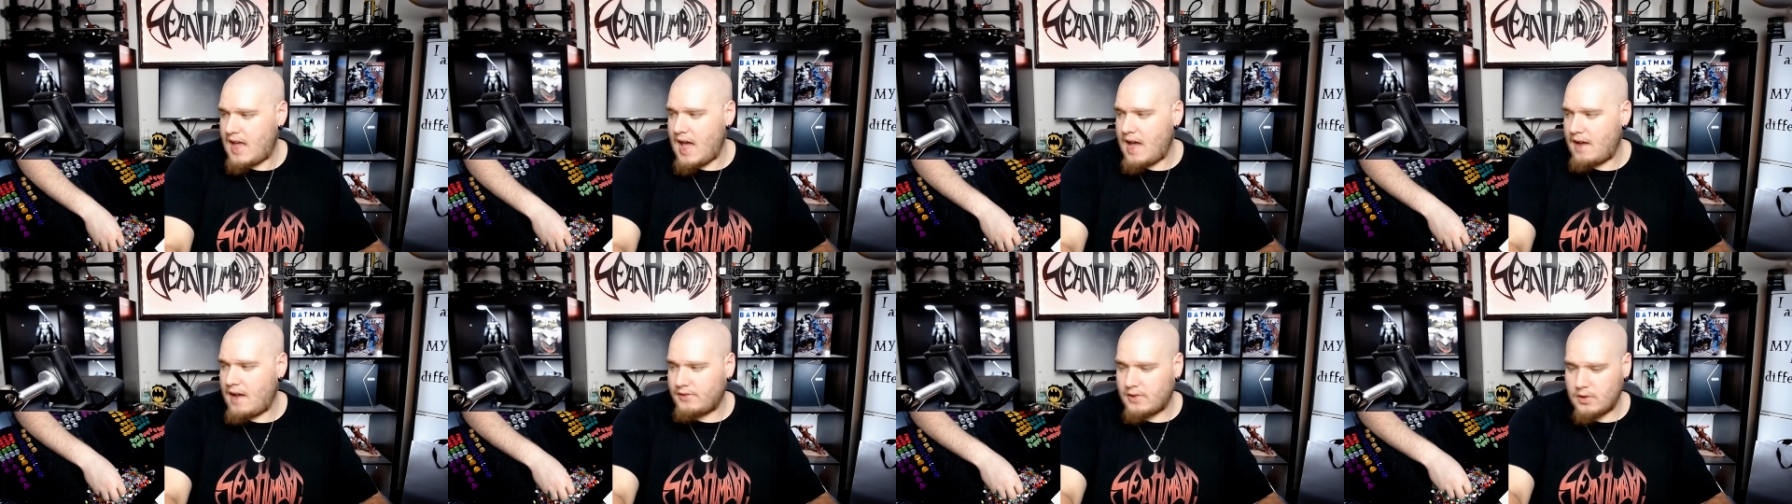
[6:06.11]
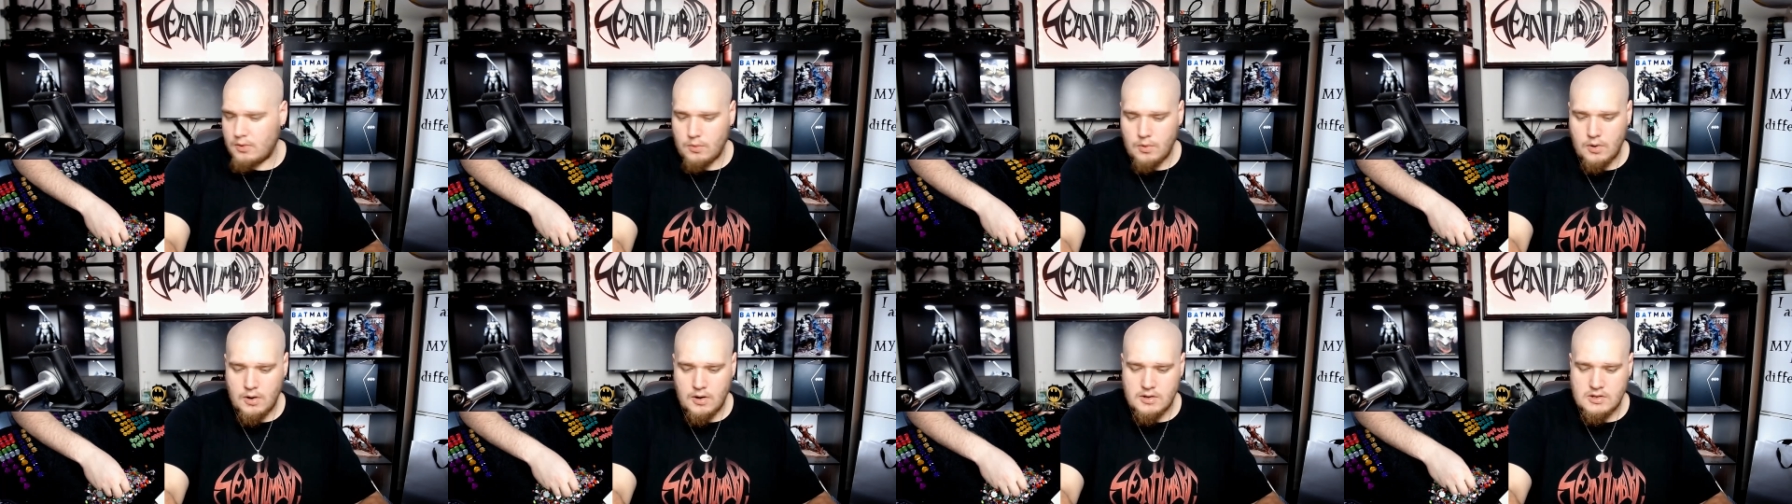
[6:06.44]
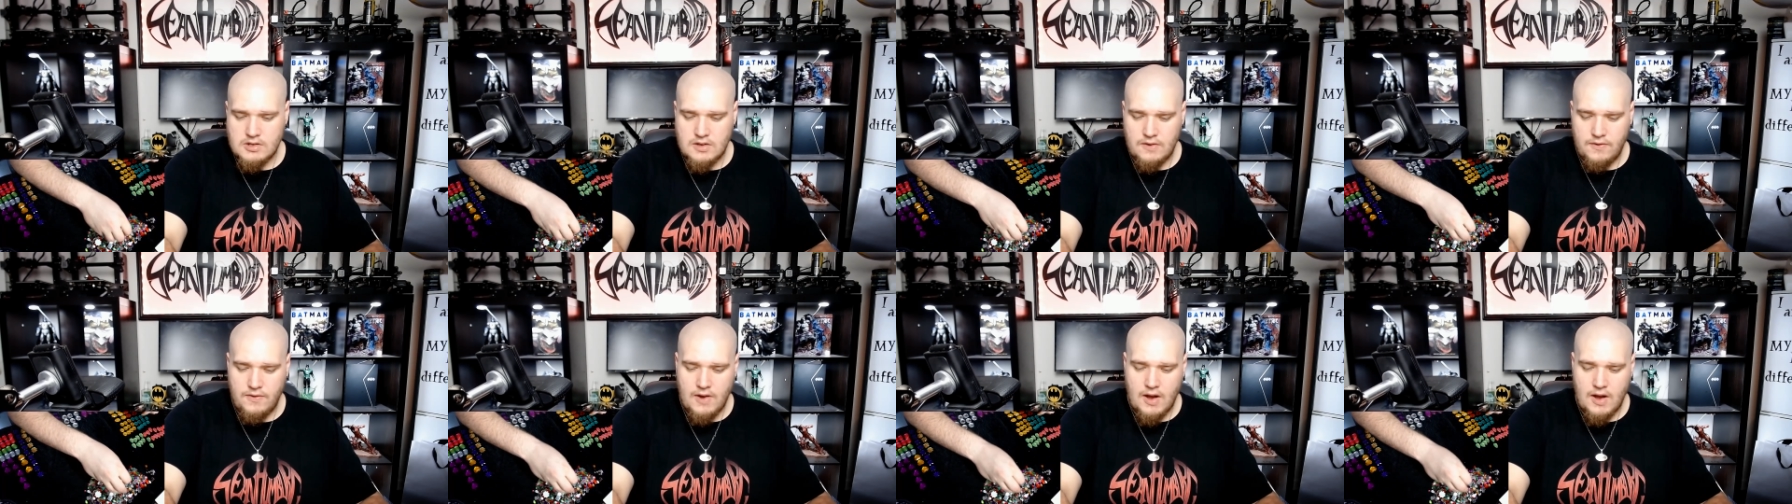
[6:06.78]
afterwards
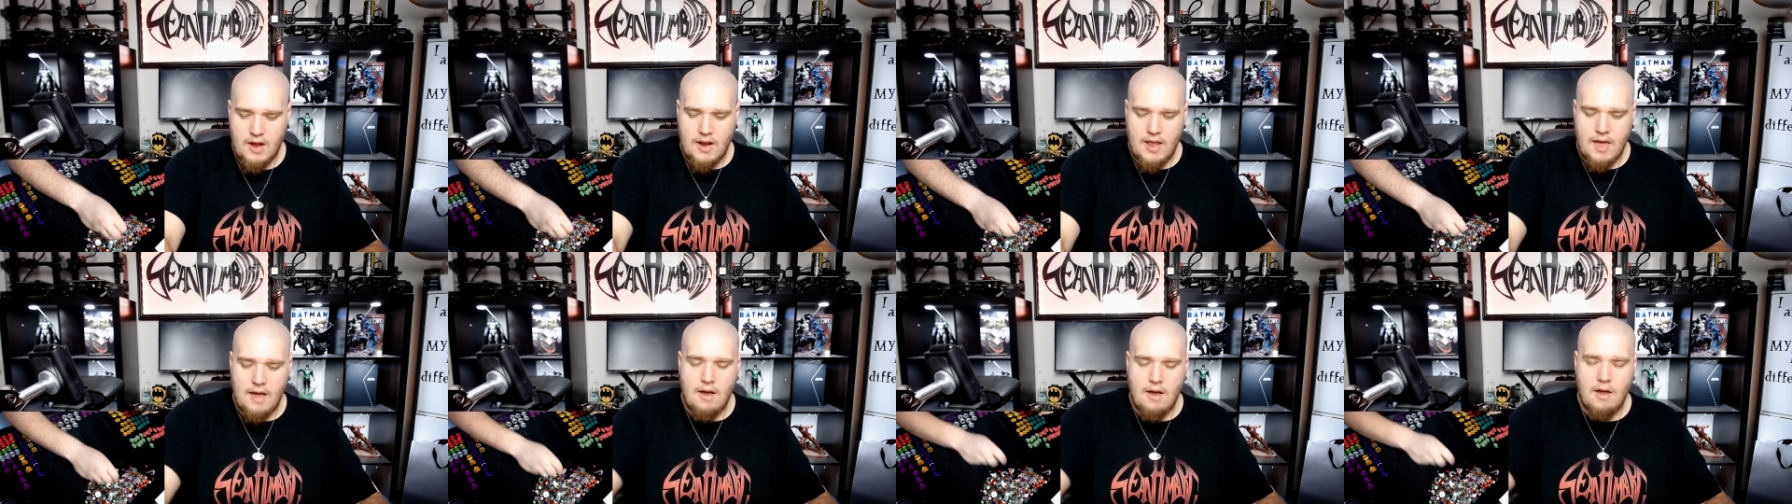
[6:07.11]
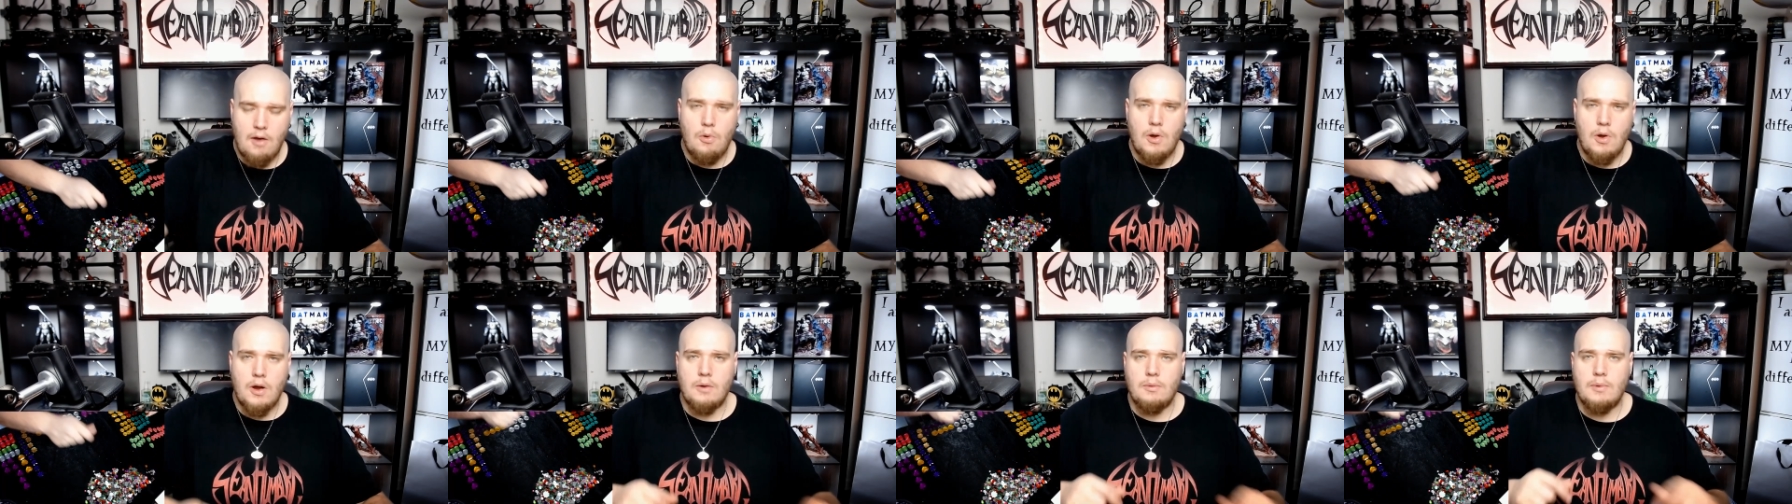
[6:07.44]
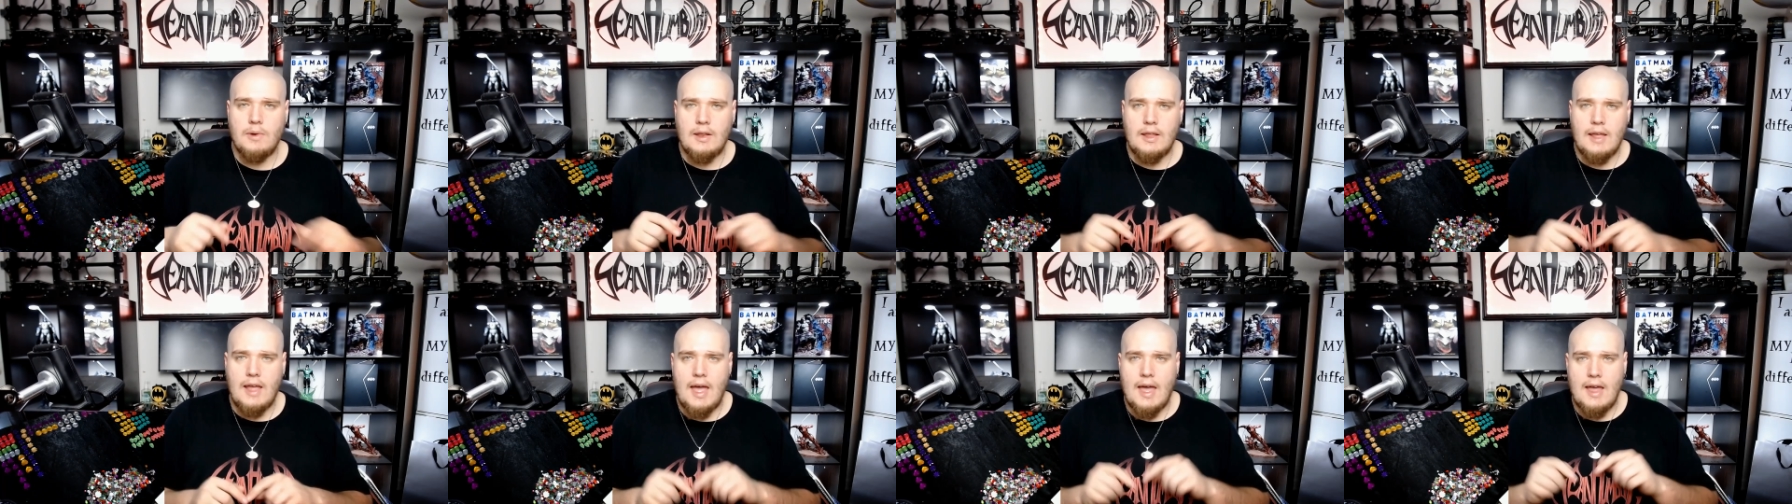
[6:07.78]
to figure out how I want to
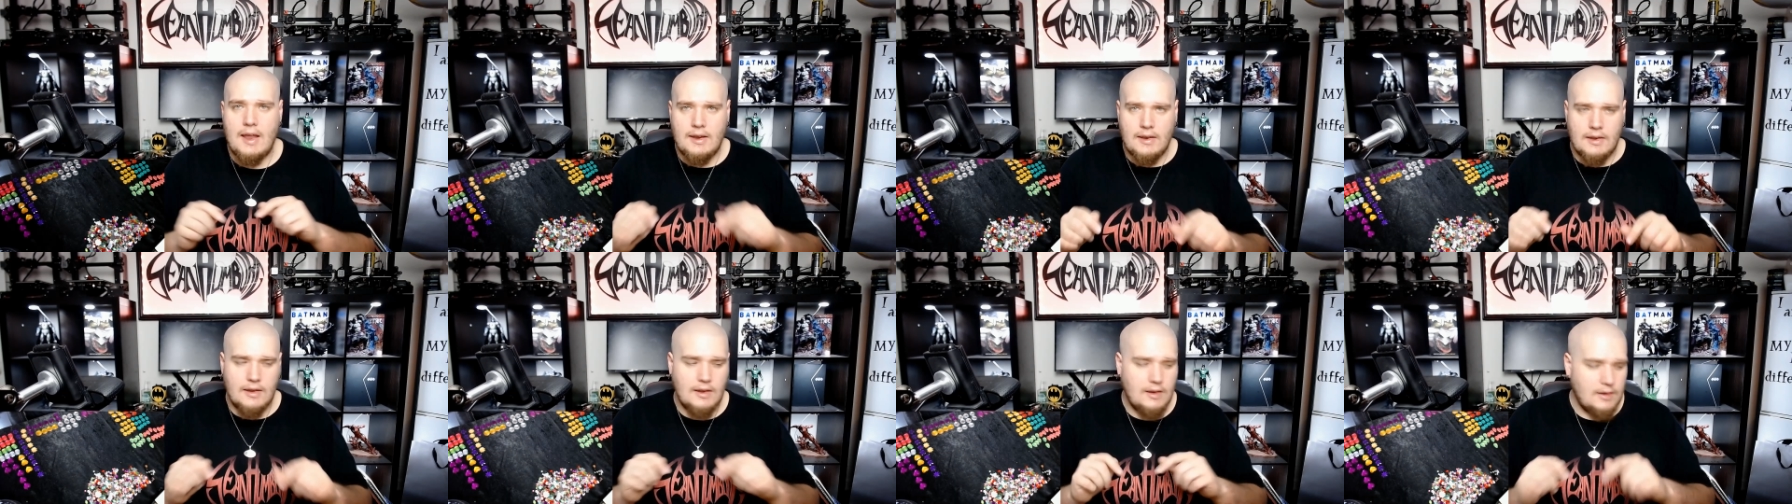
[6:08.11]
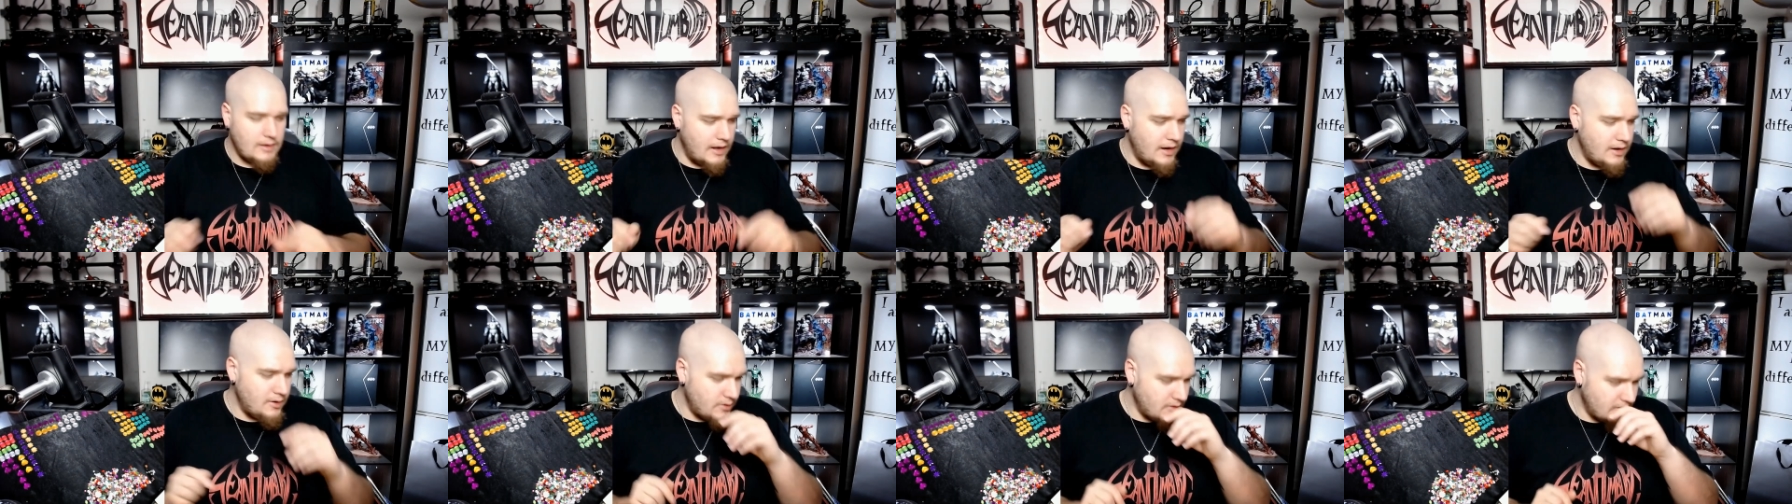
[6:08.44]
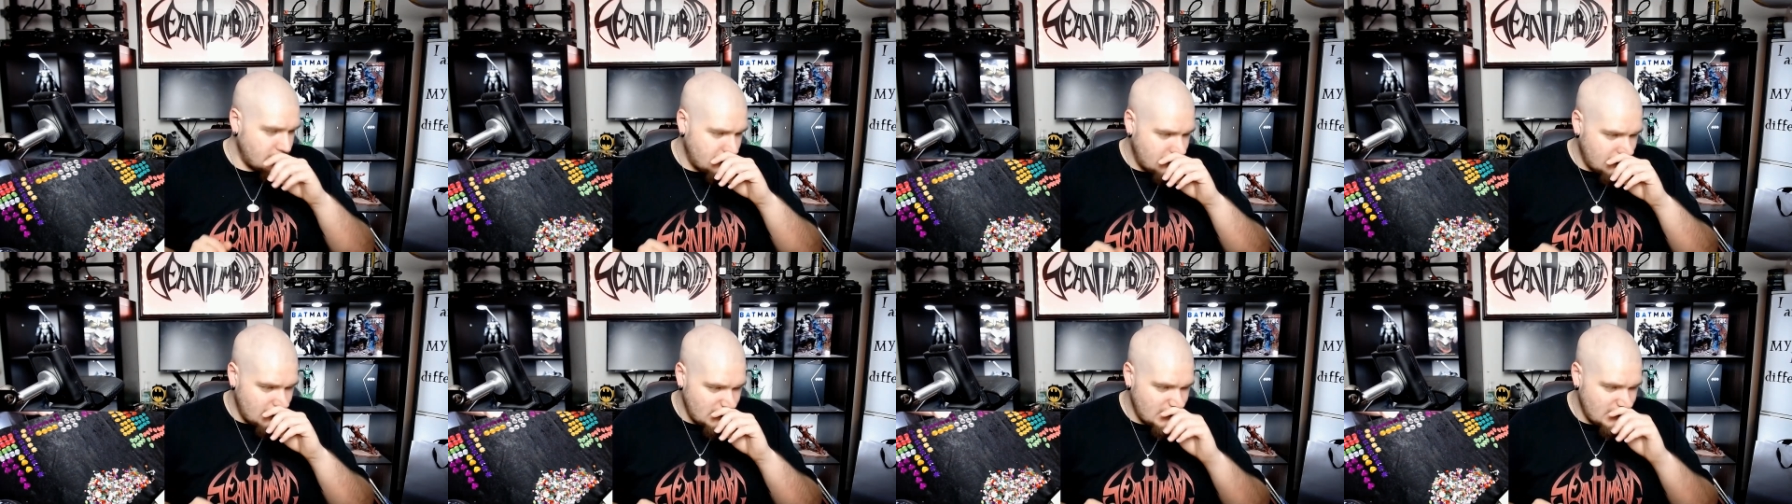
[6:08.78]
really add little intricacies.